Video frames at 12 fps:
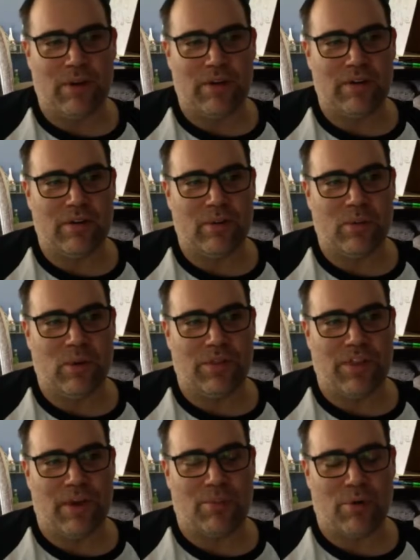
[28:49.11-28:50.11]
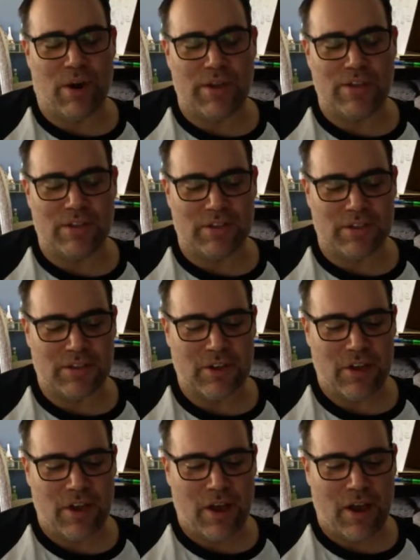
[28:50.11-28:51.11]
We'll have to
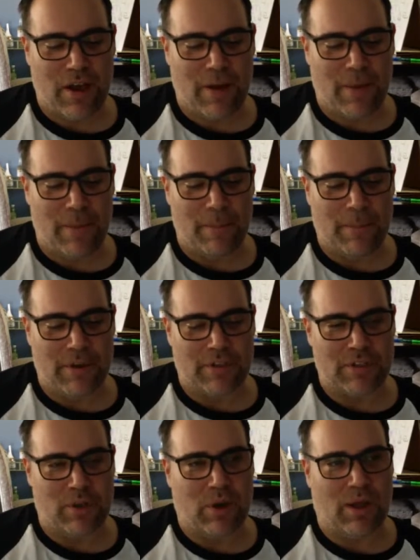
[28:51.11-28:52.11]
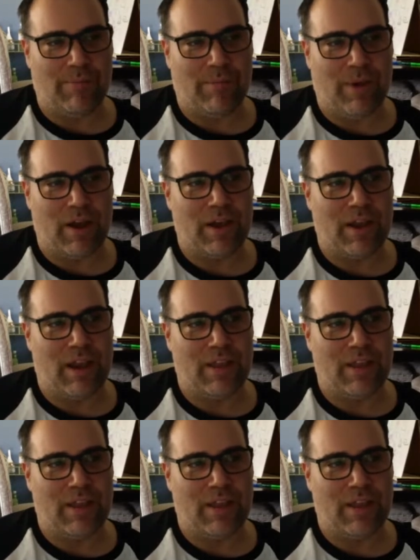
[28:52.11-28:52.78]
decide what that prize is.